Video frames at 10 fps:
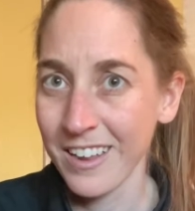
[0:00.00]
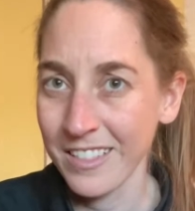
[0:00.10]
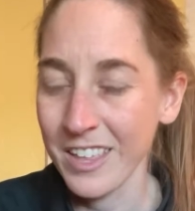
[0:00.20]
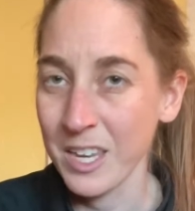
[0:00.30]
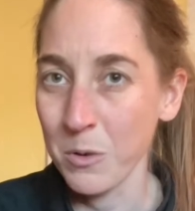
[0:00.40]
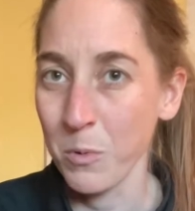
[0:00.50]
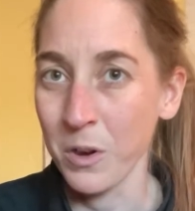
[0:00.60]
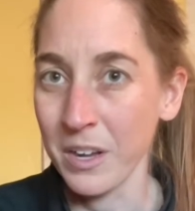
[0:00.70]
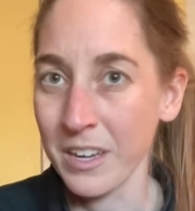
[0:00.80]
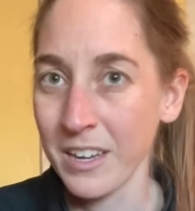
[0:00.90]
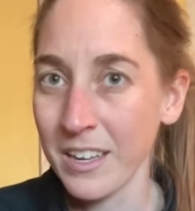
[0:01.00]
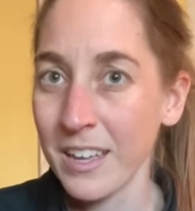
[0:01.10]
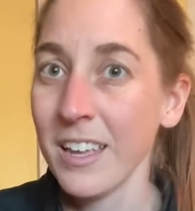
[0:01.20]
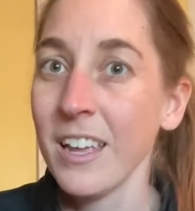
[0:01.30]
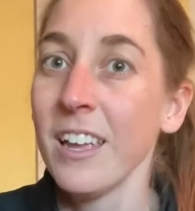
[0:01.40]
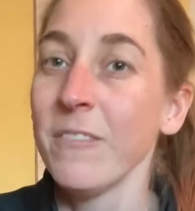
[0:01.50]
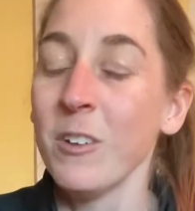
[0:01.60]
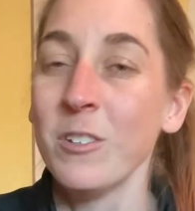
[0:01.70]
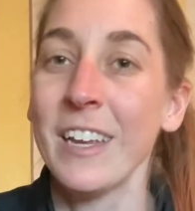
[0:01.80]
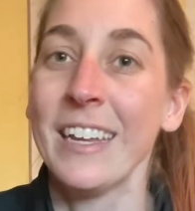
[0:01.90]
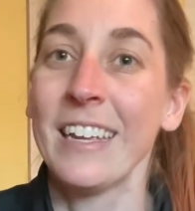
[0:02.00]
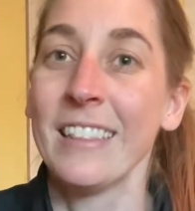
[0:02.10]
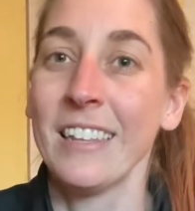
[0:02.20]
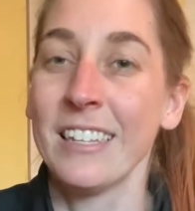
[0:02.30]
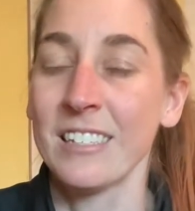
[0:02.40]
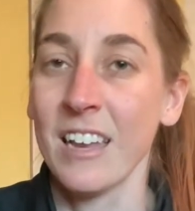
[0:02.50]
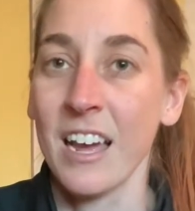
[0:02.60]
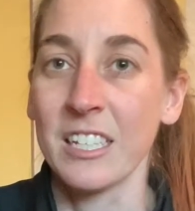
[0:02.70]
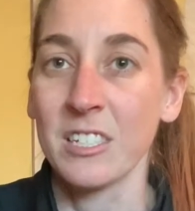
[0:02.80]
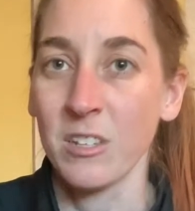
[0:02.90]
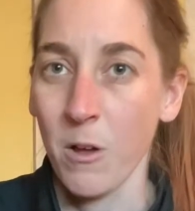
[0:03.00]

than you would if you take in these nice,